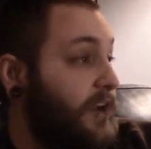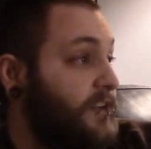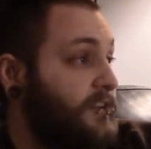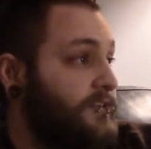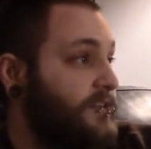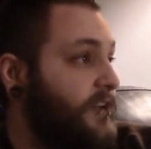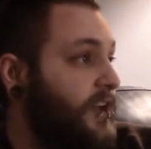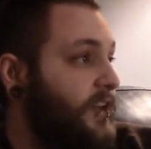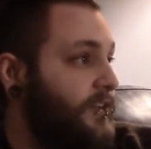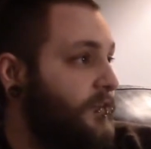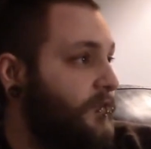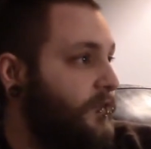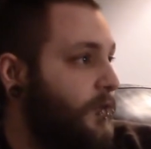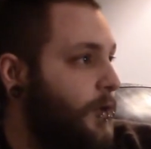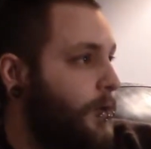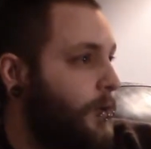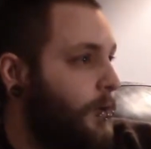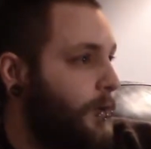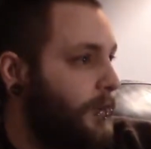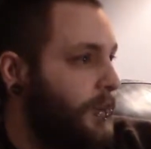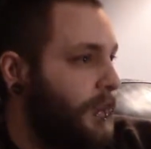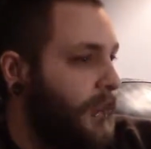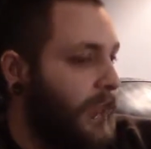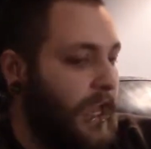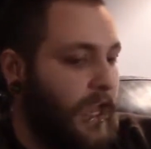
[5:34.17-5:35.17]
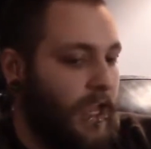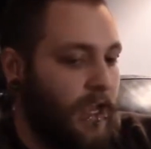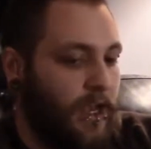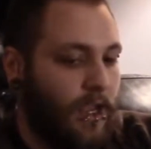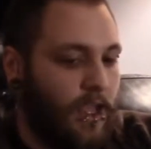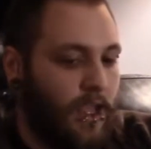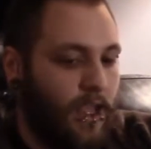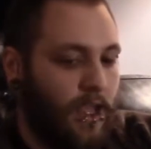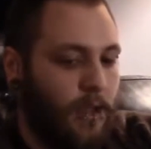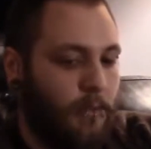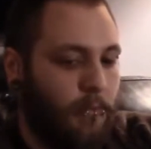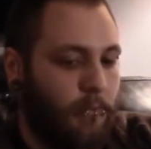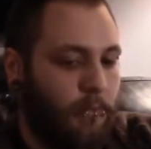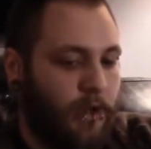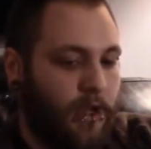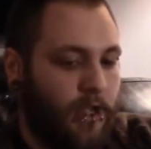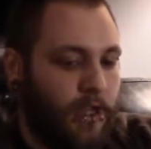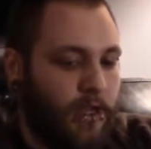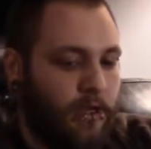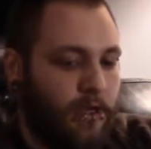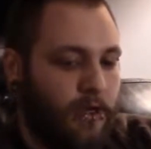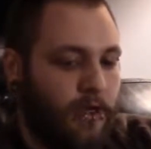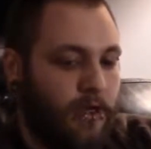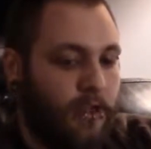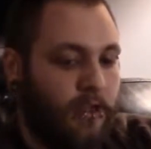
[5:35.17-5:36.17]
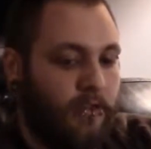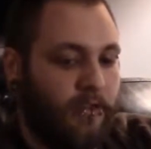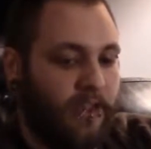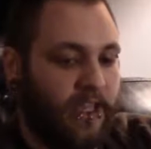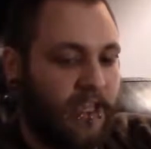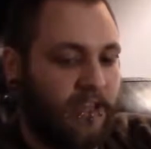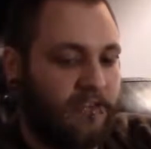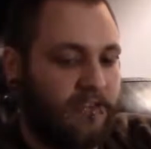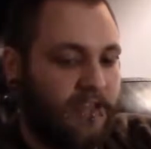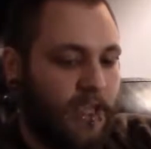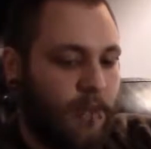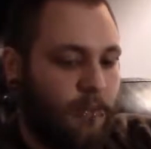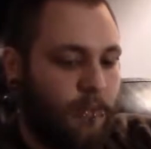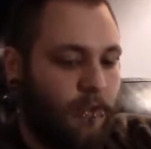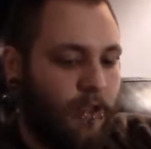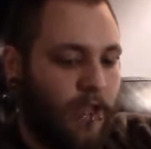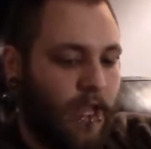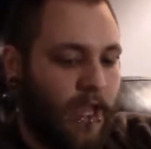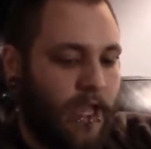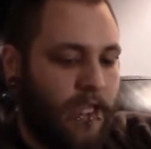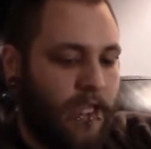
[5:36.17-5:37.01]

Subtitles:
There's nothing wrong with that. But like example,